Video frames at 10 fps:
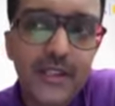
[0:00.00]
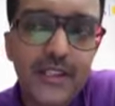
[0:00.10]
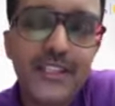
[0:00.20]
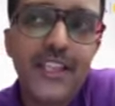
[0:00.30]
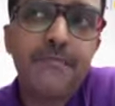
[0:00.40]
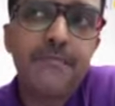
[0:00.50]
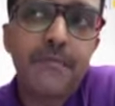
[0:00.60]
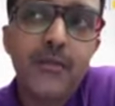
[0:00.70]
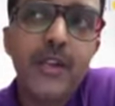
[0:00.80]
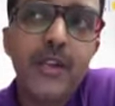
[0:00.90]
is
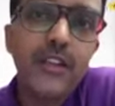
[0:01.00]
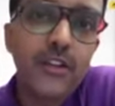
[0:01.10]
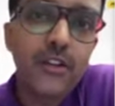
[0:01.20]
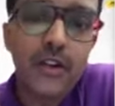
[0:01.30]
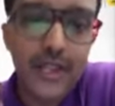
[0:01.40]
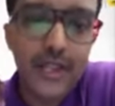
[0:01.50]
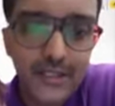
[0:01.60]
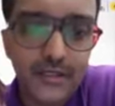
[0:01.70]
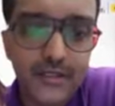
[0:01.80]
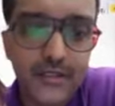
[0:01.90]
empowering your
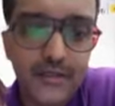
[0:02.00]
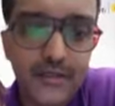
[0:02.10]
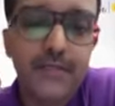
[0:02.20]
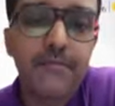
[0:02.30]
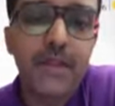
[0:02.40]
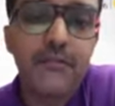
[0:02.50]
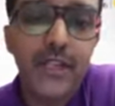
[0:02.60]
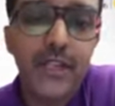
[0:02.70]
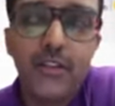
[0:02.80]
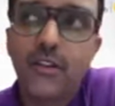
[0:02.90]
agents, is
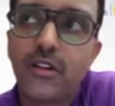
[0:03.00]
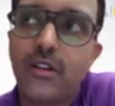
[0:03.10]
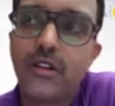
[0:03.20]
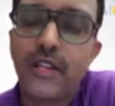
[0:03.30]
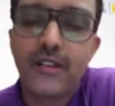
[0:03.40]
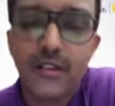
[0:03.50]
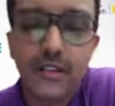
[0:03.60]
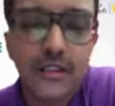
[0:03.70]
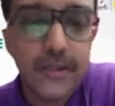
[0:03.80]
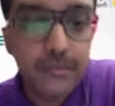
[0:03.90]
empowering your
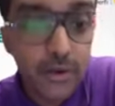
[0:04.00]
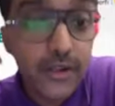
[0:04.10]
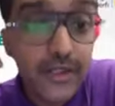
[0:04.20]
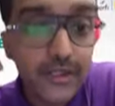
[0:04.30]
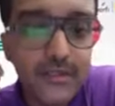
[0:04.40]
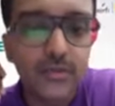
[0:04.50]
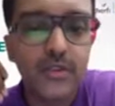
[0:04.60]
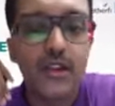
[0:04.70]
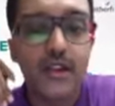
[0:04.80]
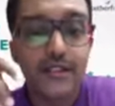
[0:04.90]
internal employees
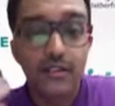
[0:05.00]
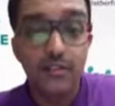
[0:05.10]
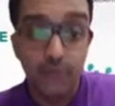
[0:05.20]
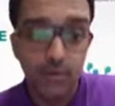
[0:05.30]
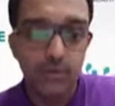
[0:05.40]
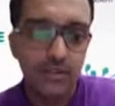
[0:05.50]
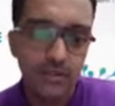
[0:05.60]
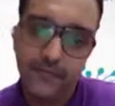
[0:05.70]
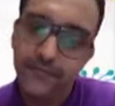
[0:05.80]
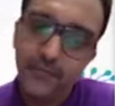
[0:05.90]
with the right set of
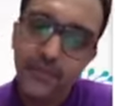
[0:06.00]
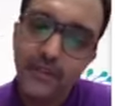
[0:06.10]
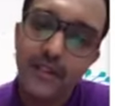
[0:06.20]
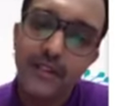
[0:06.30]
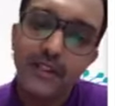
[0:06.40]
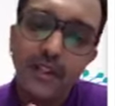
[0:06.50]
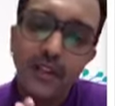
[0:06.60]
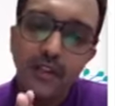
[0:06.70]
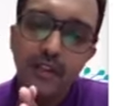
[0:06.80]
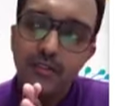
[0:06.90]
tools, right?
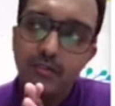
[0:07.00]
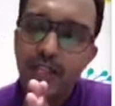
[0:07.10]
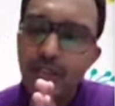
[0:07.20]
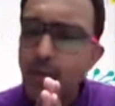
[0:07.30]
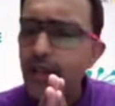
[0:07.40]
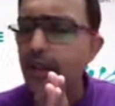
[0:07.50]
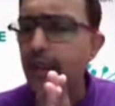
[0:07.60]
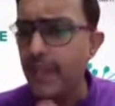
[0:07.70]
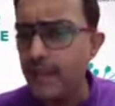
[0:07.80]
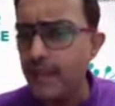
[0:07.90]
So that's where
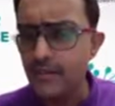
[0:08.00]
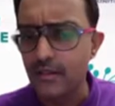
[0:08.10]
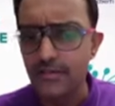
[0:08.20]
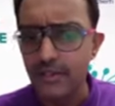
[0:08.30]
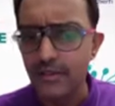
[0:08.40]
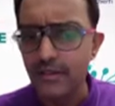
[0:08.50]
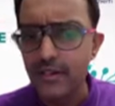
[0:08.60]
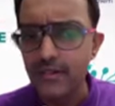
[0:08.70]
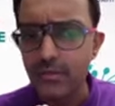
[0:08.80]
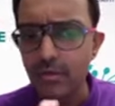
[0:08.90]
AX comes in,
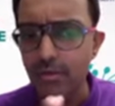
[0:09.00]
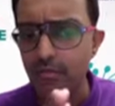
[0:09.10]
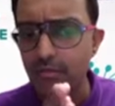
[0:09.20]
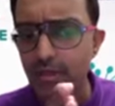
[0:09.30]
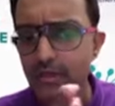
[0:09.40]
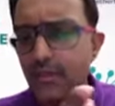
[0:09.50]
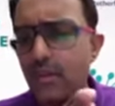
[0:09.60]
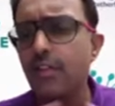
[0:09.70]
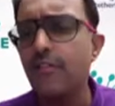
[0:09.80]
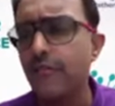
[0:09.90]
right? So there is a
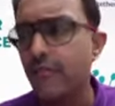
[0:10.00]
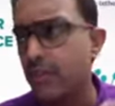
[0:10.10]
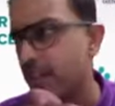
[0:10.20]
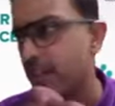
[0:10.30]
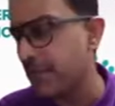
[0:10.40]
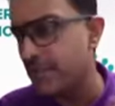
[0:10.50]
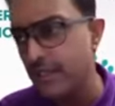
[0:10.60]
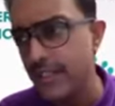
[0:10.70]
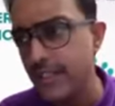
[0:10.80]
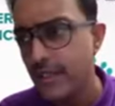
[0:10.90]
lot of, uh,
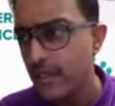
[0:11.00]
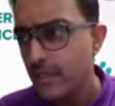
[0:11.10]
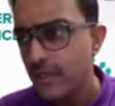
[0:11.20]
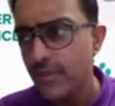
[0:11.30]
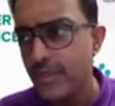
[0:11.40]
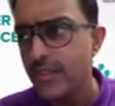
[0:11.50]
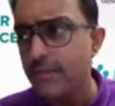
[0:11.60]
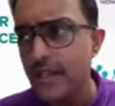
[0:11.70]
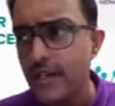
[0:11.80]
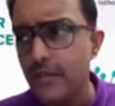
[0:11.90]
especially with the
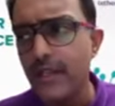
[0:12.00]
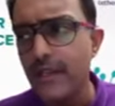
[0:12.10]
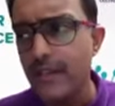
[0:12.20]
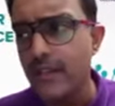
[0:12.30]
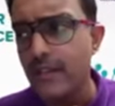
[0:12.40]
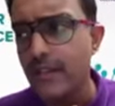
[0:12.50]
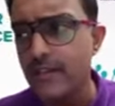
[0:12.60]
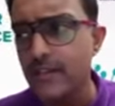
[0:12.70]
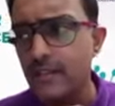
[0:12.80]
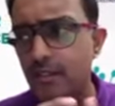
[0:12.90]
pandemic, and it
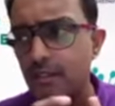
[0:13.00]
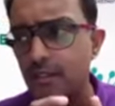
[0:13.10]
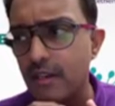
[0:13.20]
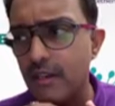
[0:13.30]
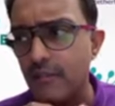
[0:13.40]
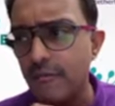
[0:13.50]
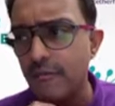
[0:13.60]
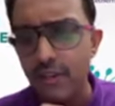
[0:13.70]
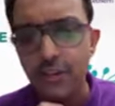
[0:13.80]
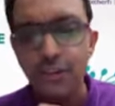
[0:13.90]
has it has kind of
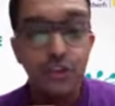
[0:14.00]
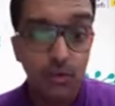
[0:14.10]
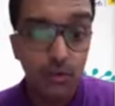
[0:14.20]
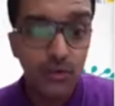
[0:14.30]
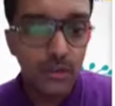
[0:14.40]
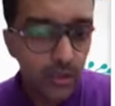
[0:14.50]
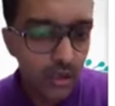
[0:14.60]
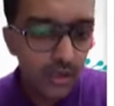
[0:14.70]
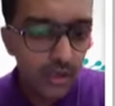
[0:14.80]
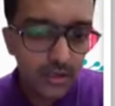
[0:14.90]
shown the
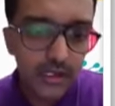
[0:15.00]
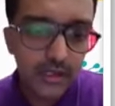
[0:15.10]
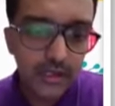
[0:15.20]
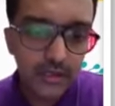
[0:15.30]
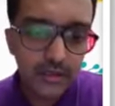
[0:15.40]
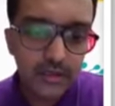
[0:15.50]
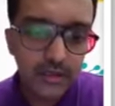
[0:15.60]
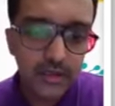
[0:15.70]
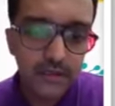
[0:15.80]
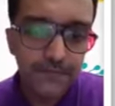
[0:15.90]
world that
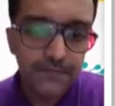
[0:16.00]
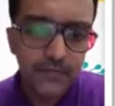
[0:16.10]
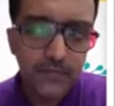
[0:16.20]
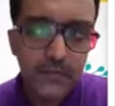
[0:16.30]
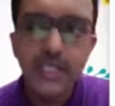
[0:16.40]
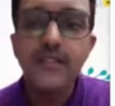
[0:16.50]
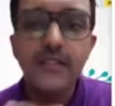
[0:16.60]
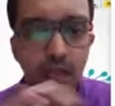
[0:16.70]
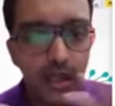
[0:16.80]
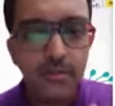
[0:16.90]
uh,
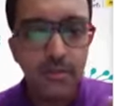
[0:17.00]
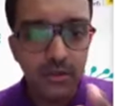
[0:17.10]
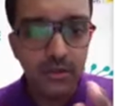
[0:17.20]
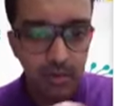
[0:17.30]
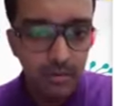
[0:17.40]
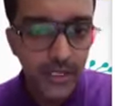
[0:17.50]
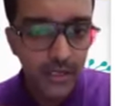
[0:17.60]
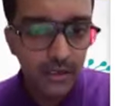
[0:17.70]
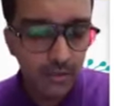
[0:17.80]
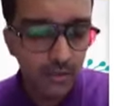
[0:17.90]
things are possible to be
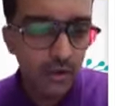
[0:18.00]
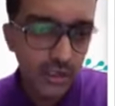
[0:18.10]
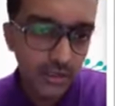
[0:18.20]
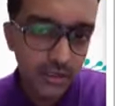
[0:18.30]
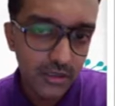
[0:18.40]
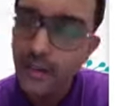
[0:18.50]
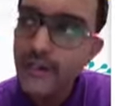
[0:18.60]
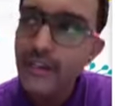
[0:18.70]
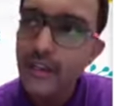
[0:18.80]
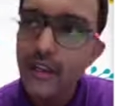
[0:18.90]
done remote, right?